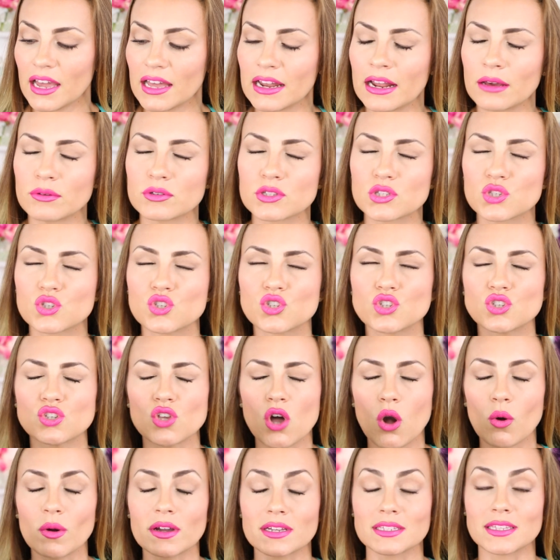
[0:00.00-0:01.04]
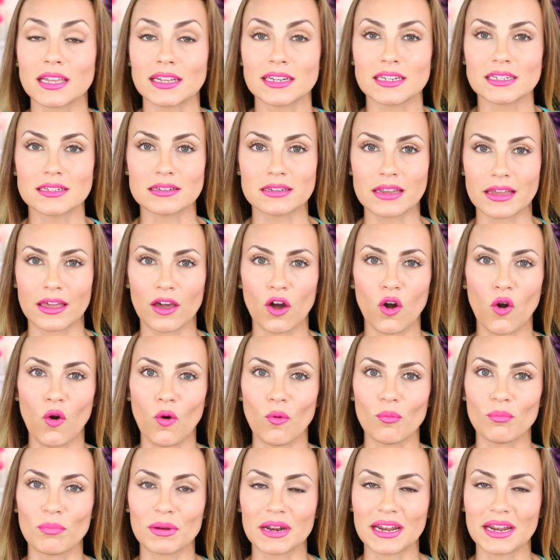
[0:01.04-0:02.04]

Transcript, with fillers: and I was so excited to take it home,